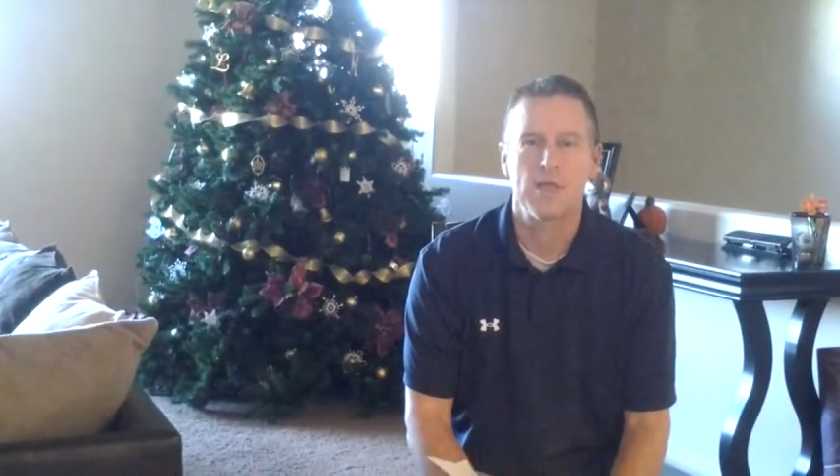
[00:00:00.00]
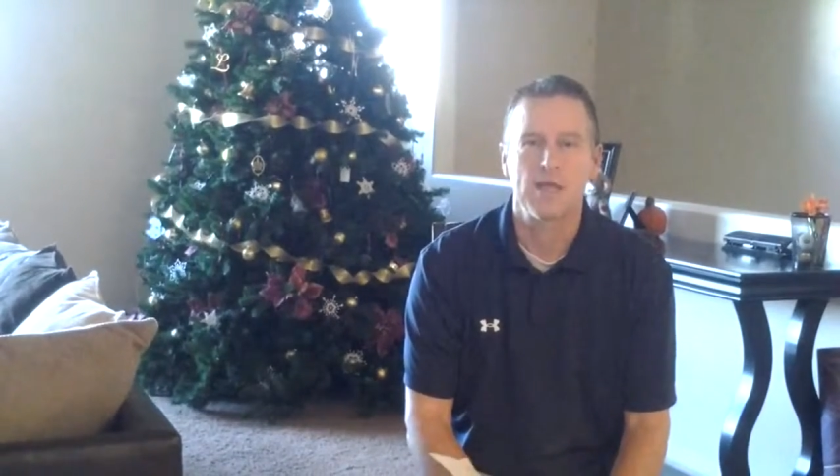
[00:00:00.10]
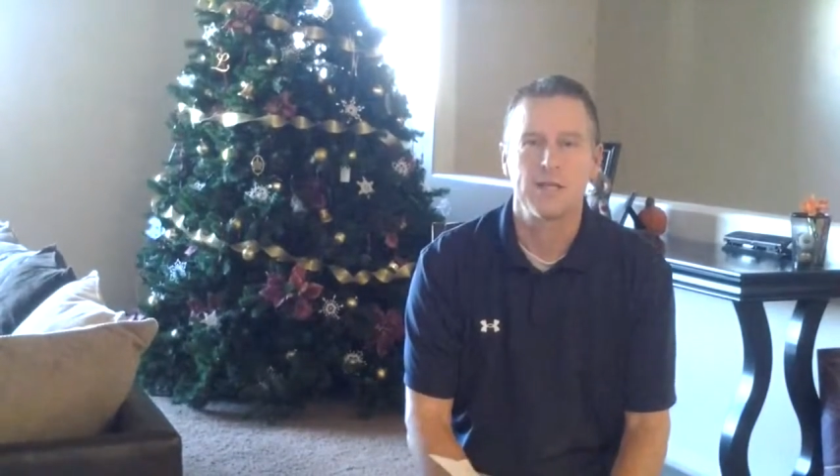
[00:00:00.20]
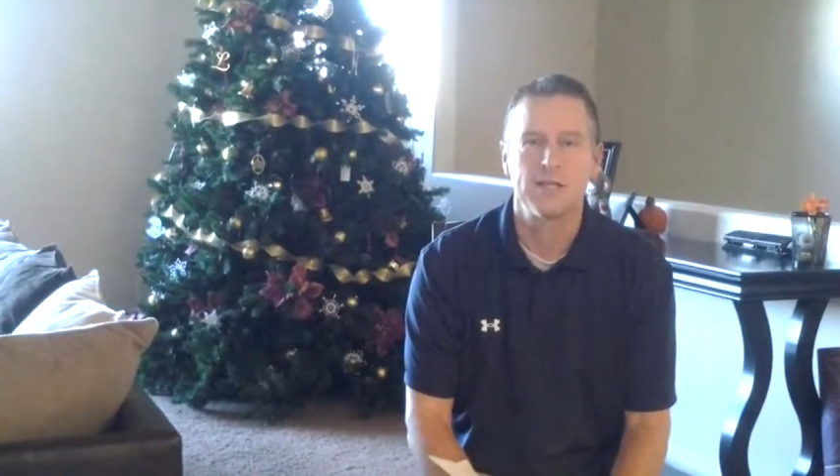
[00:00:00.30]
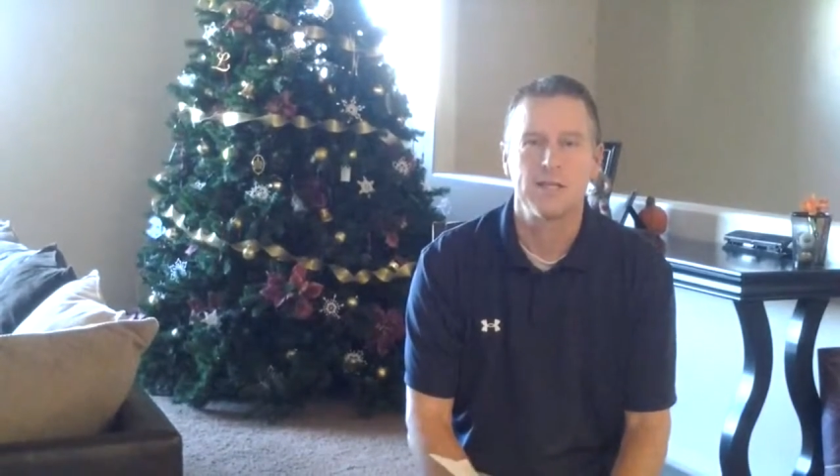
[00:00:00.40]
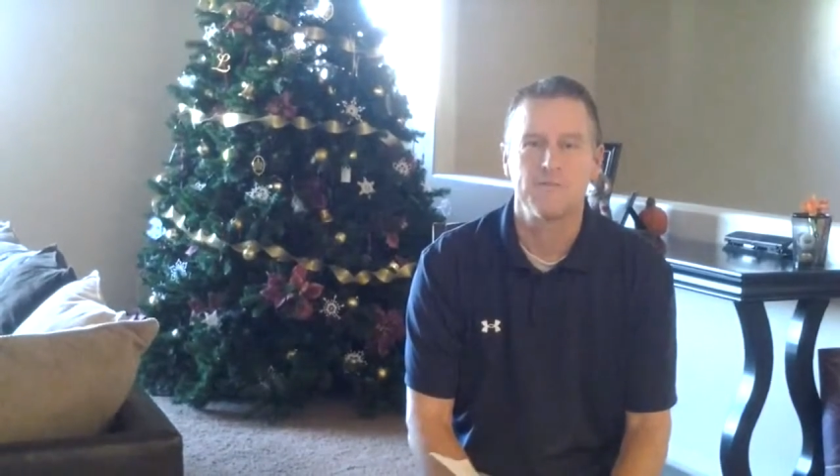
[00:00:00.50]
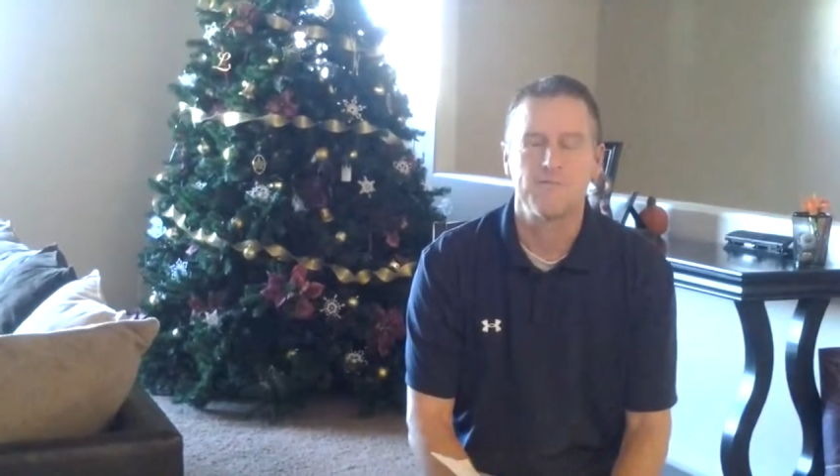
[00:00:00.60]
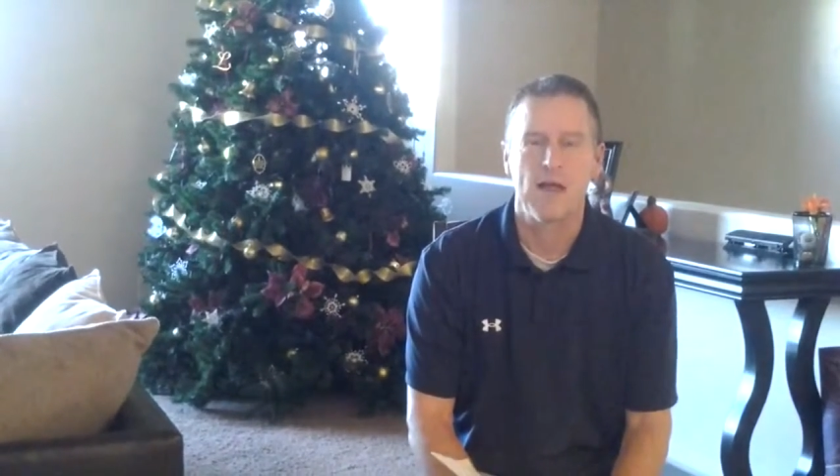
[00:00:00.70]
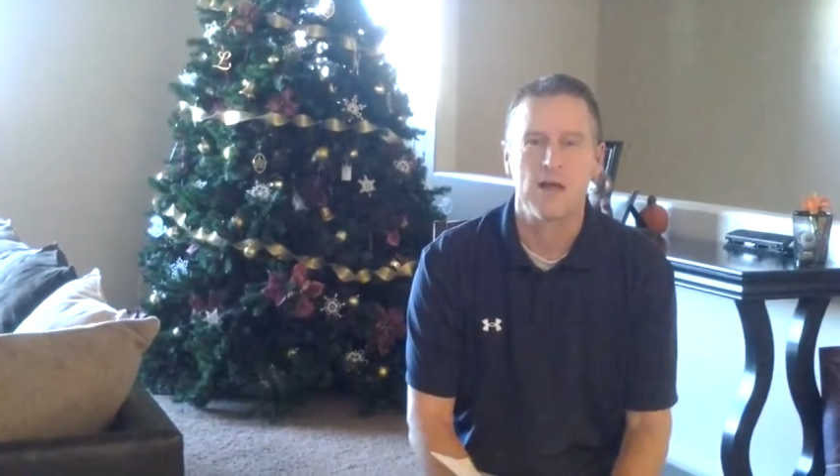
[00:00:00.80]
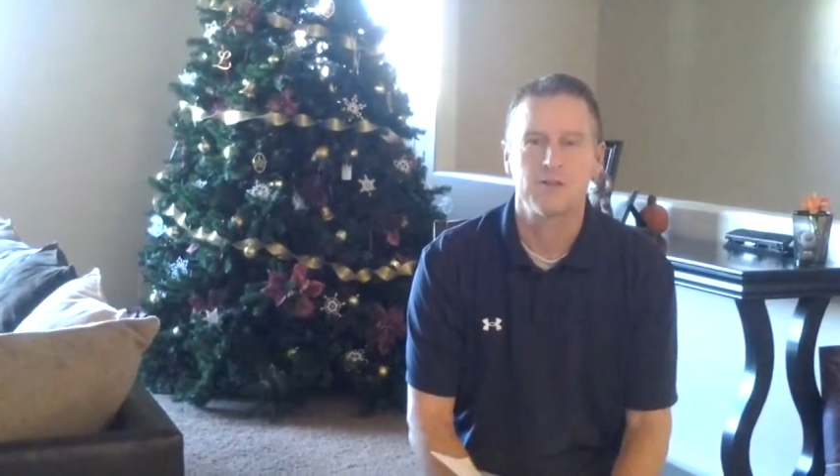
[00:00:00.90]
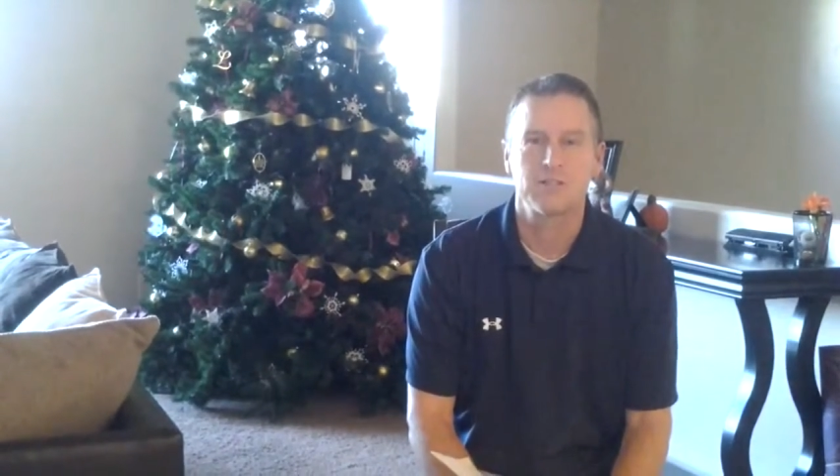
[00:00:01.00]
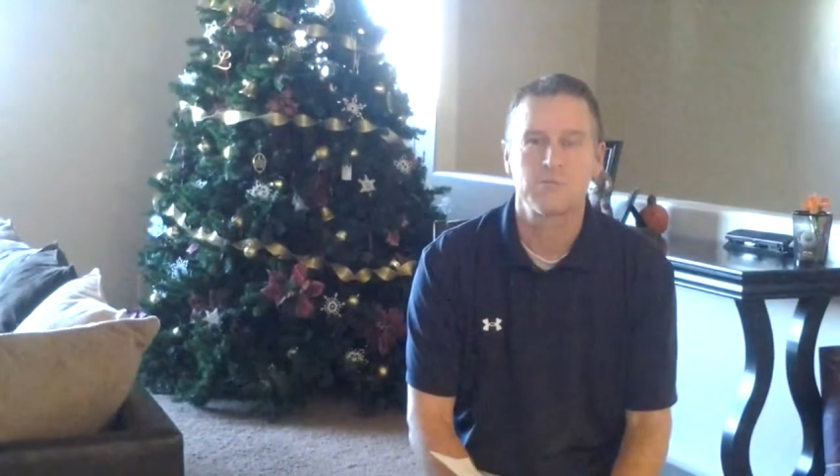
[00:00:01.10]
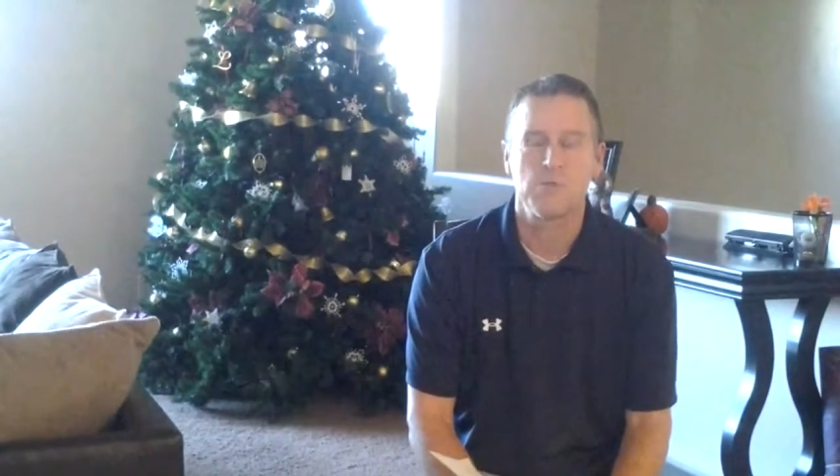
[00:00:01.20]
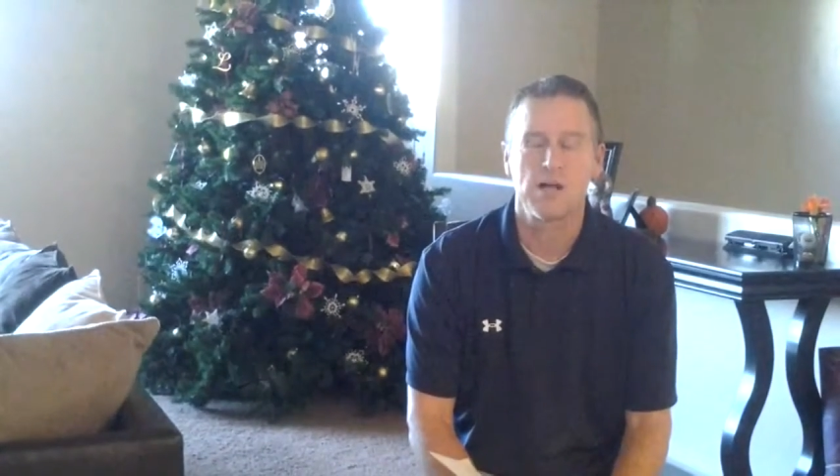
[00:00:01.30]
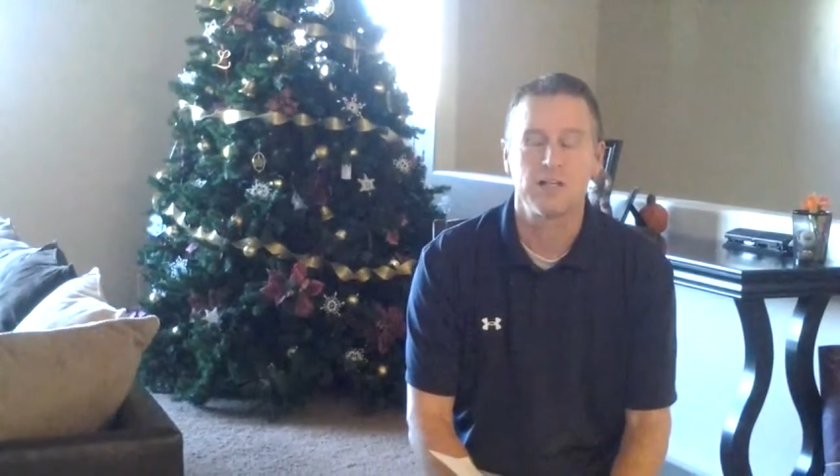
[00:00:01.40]
and he found,
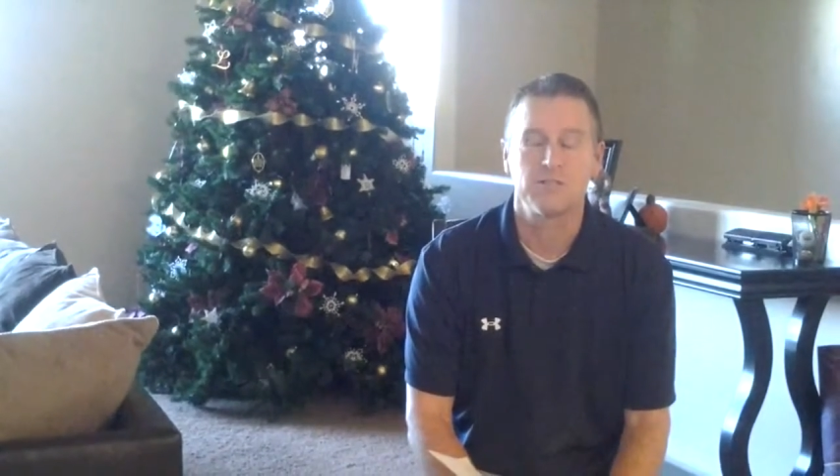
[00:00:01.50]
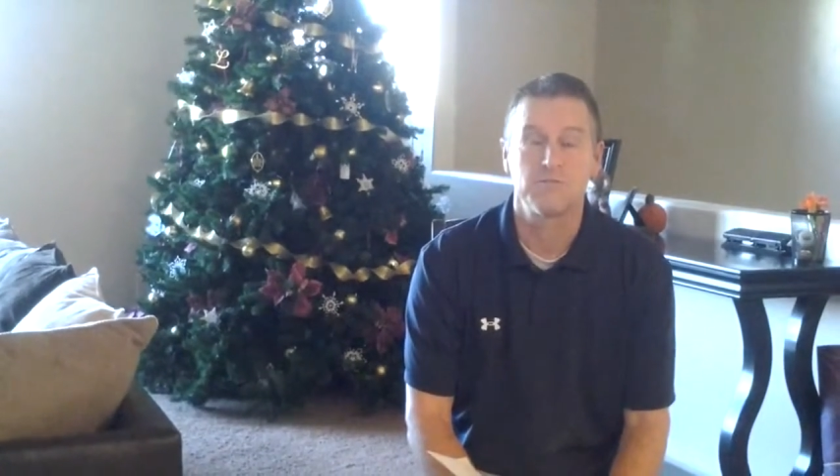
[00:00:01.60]
to my